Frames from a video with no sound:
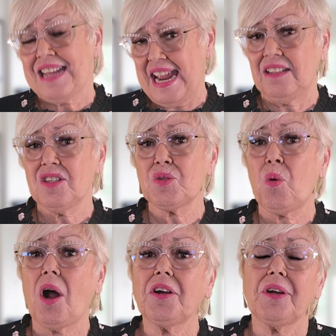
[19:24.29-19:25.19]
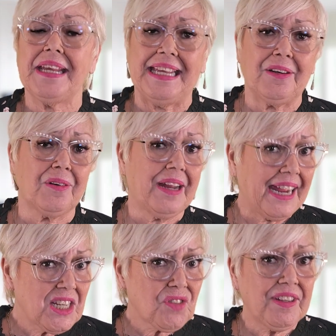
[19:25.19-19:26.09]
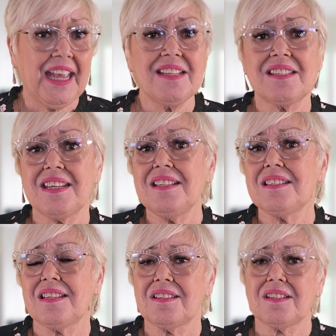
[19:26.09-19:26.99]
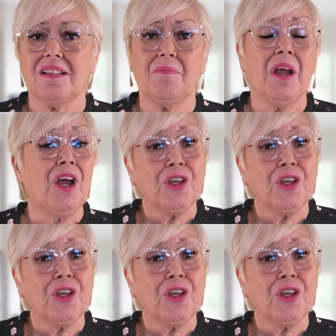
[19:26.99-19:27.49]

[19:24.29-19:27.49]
tankless water heater, H V A C system,